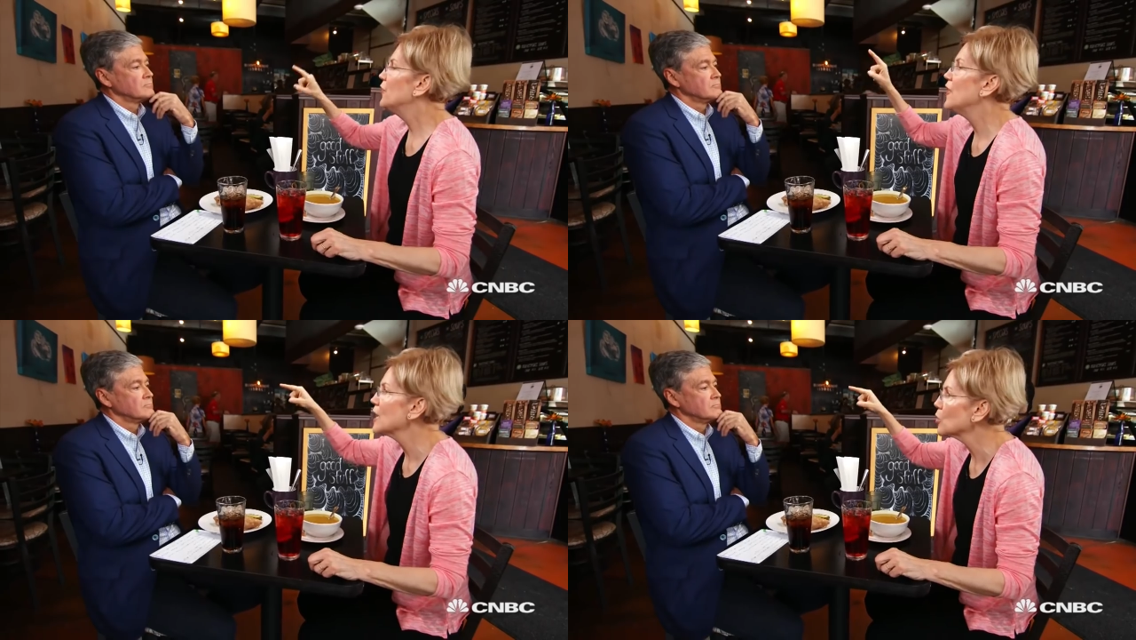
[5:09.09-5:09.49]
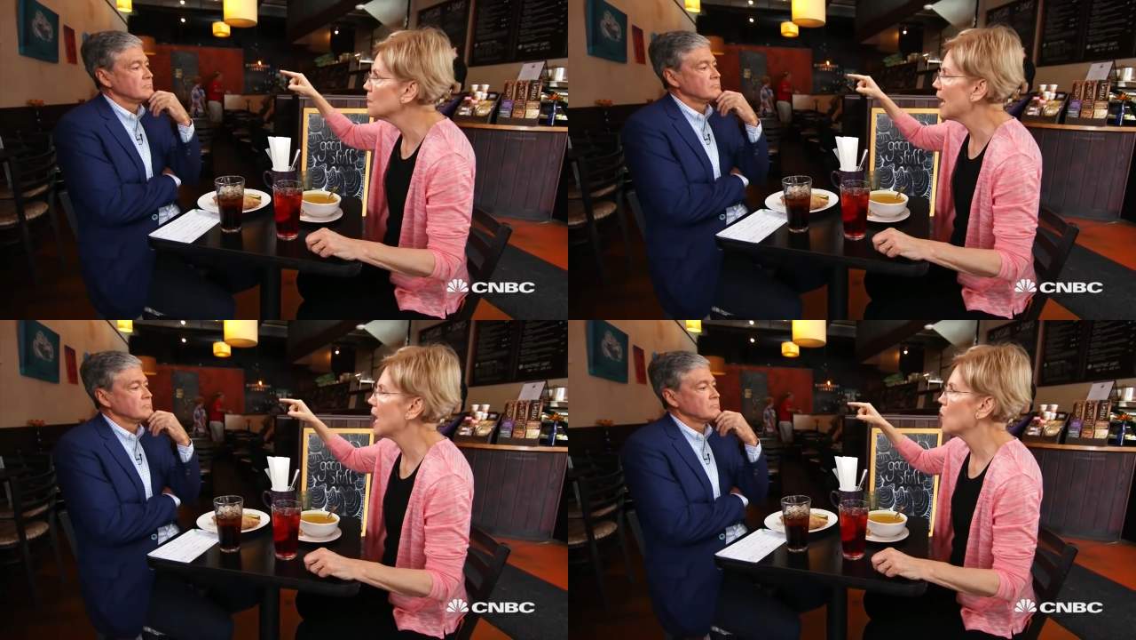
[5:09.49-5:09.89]
Speaker 1: their
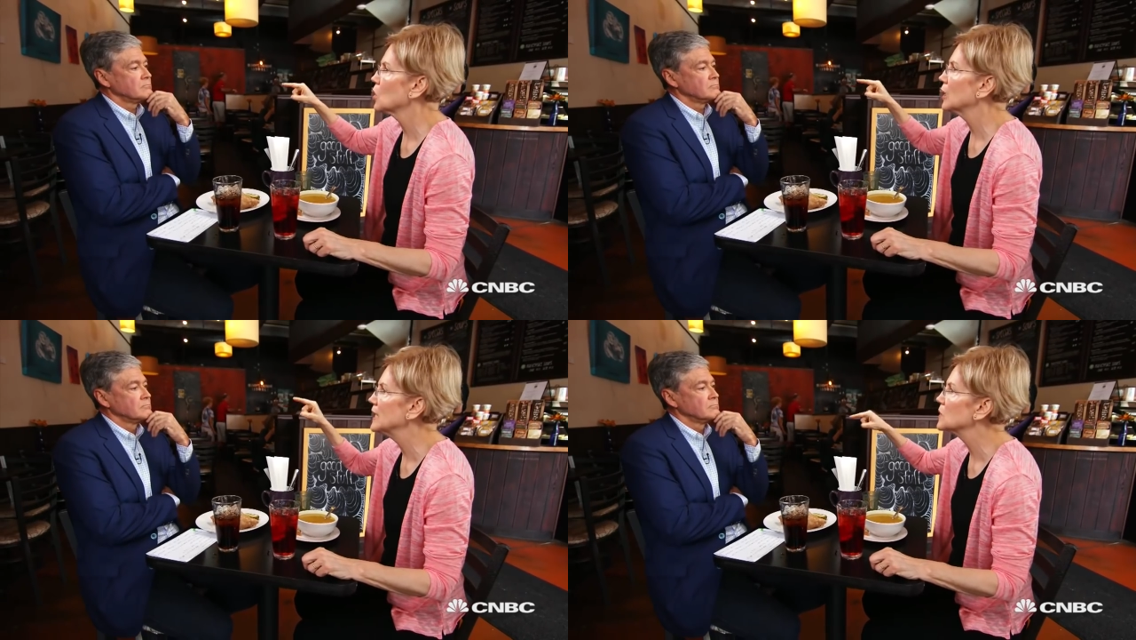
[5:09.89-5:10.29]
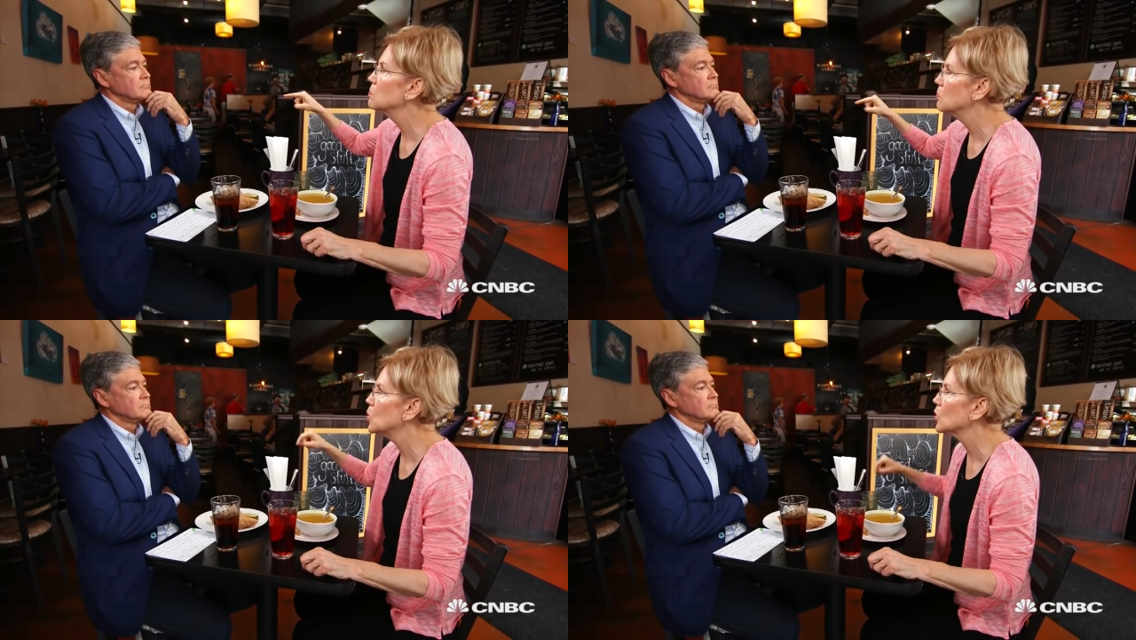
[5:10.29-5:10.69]
power is
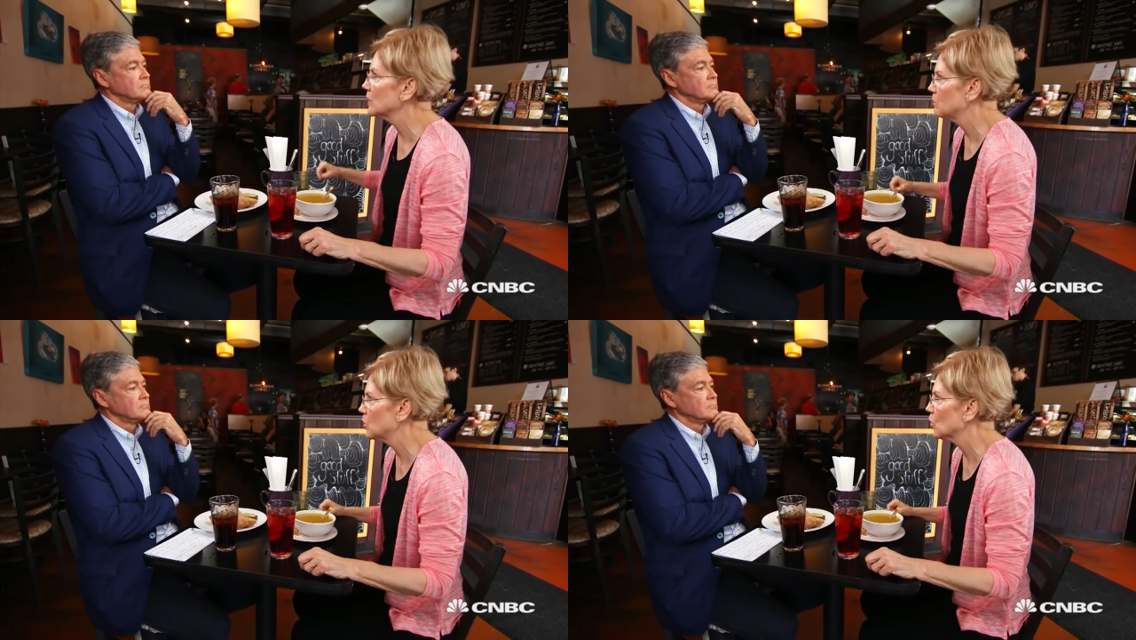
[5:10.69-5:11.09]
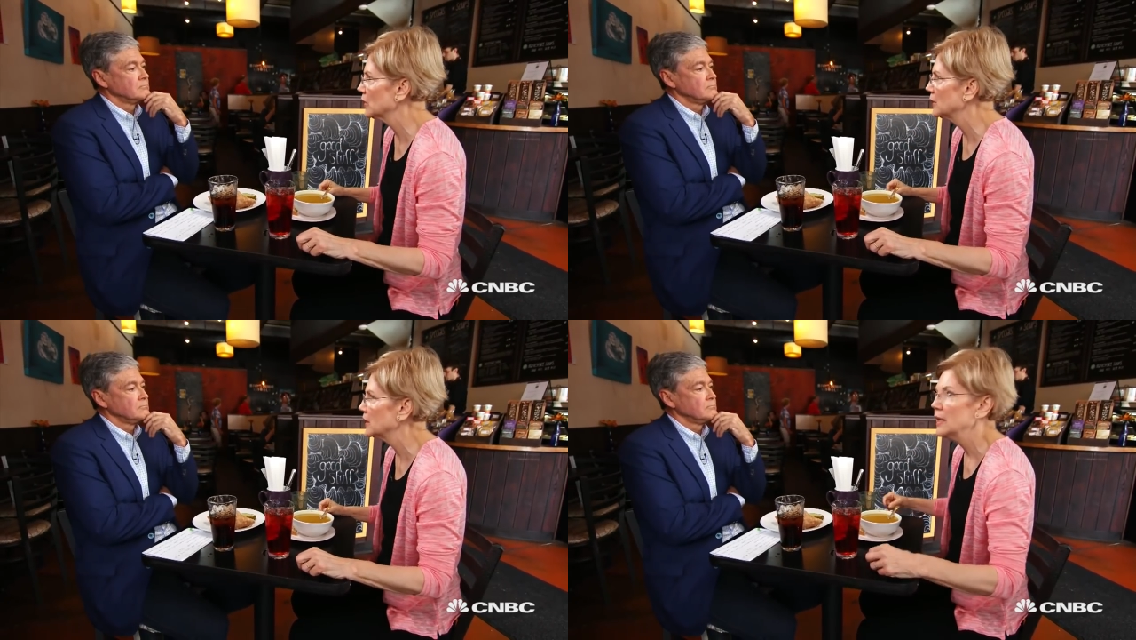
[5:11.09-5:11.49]
more
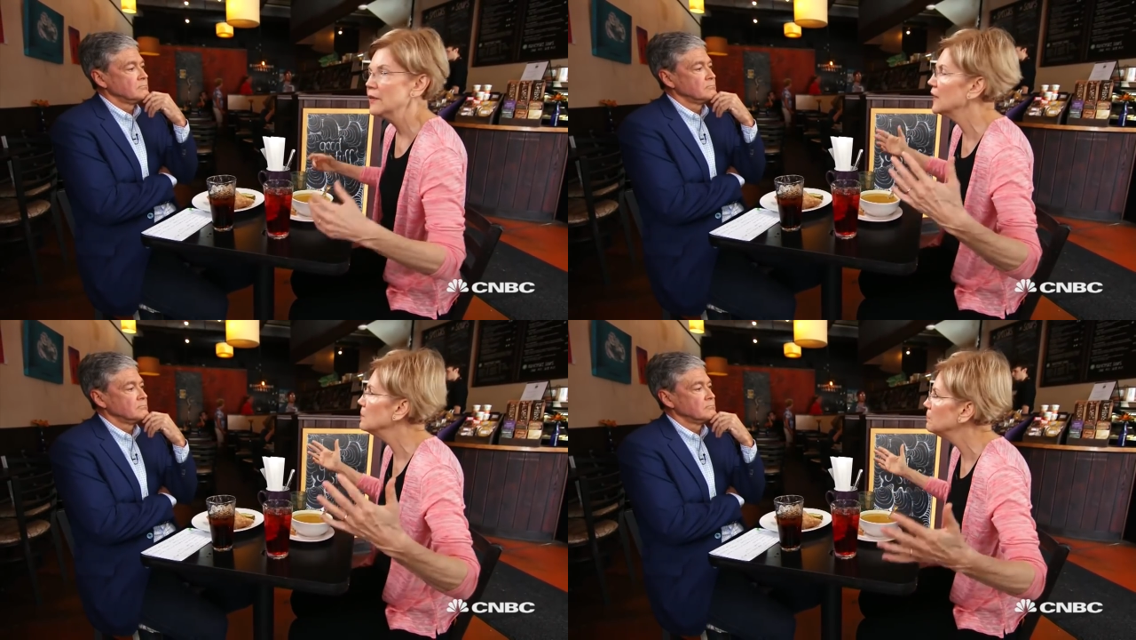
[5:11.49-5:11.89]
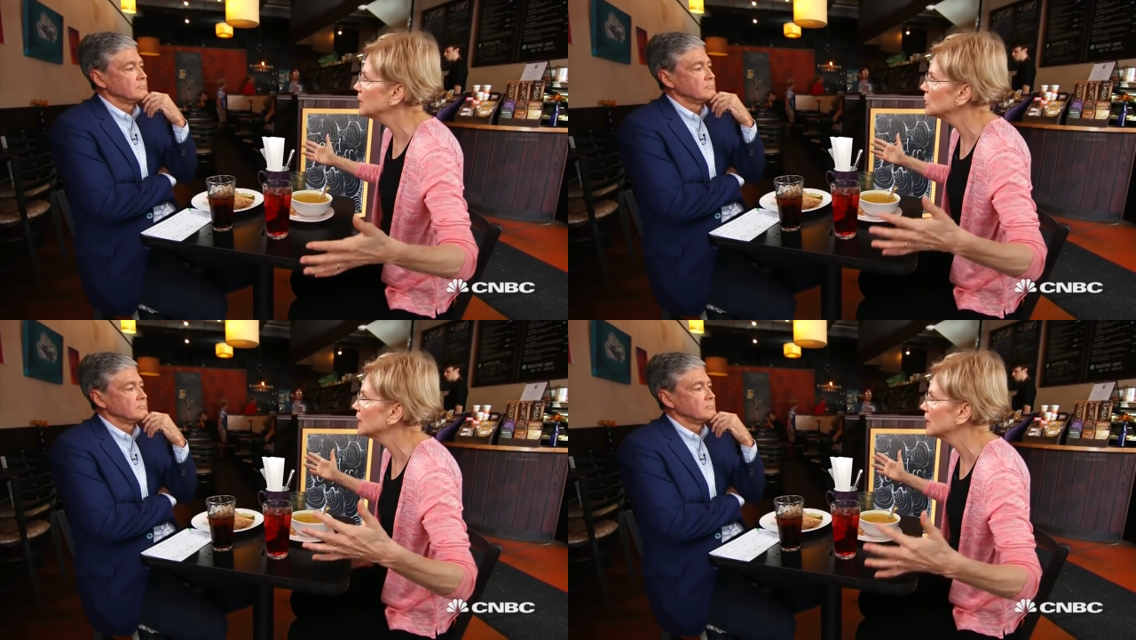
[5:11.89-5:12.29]
important than
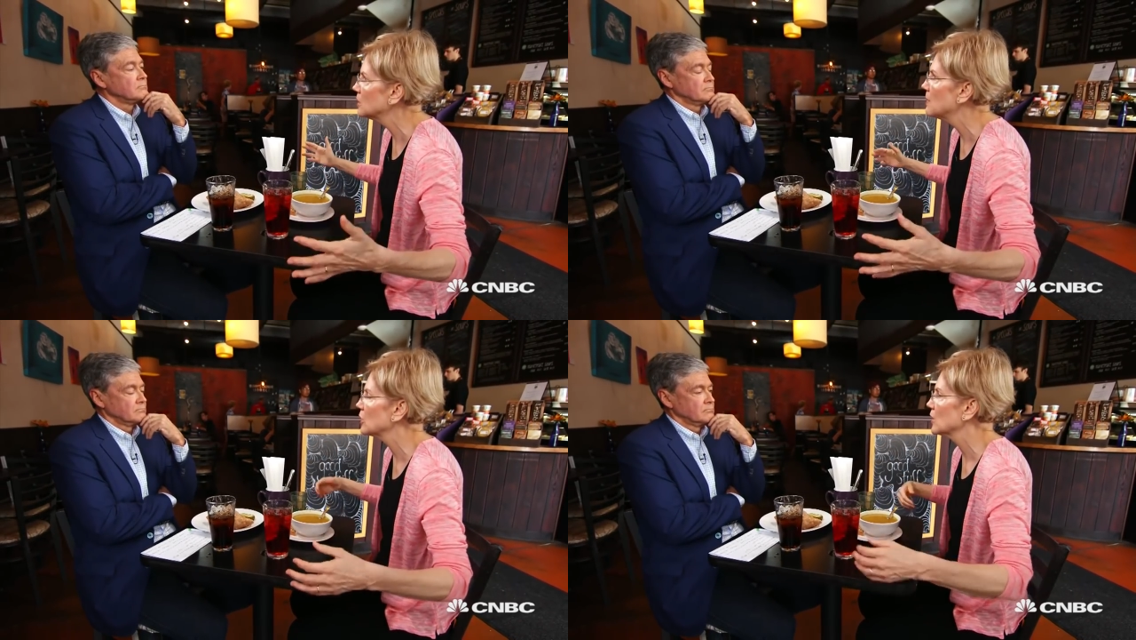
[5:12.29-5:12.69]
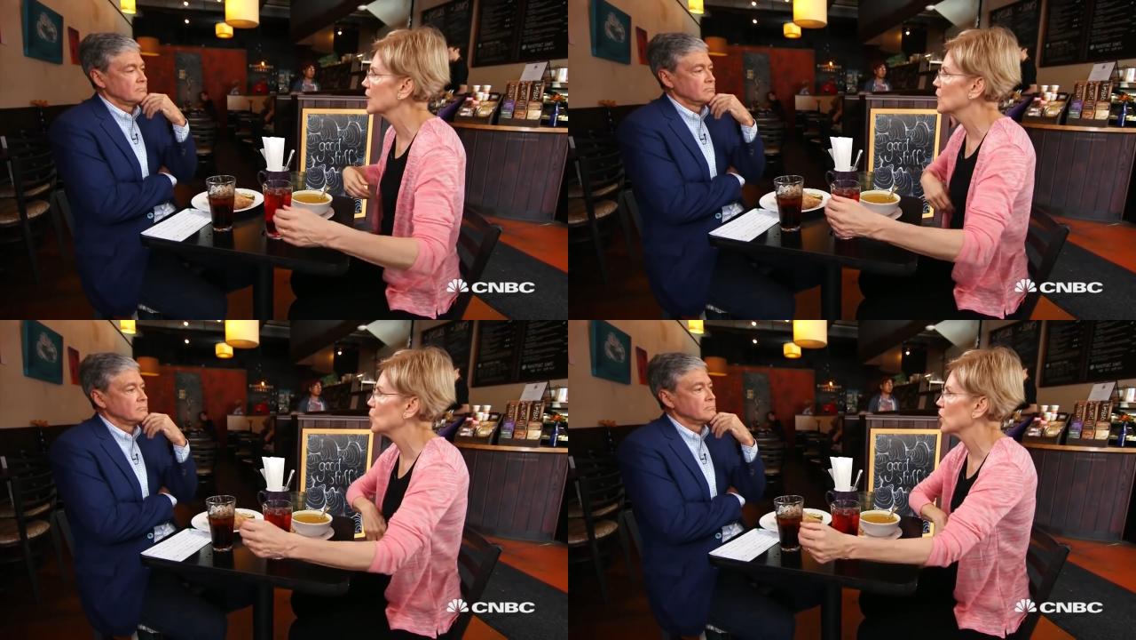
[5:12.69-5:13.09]
building an America
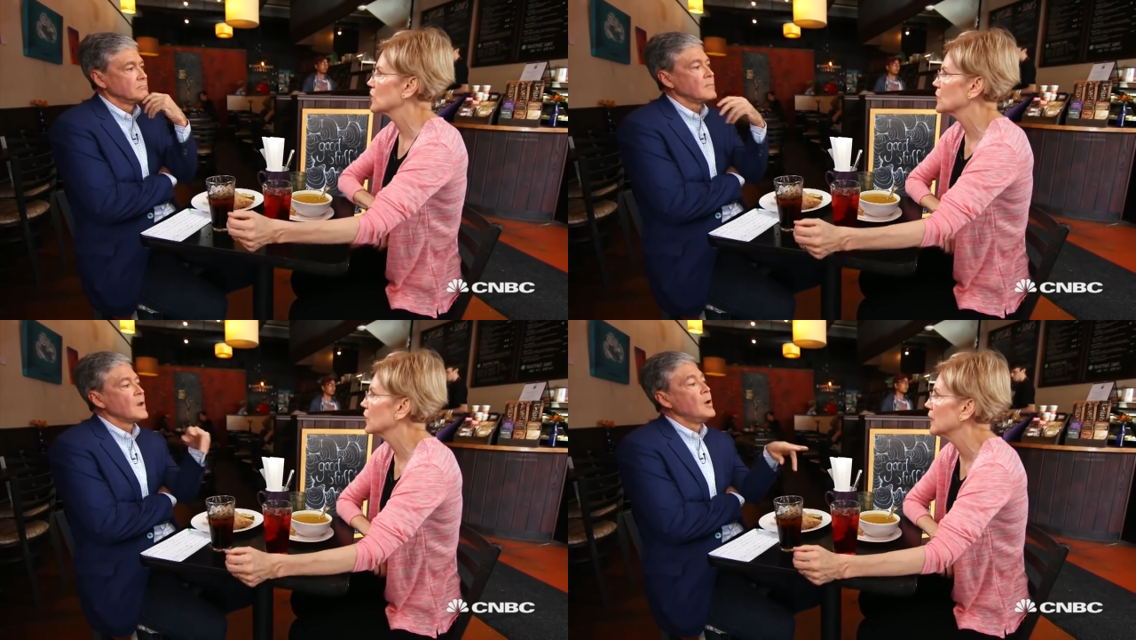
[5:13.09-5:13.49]
that works for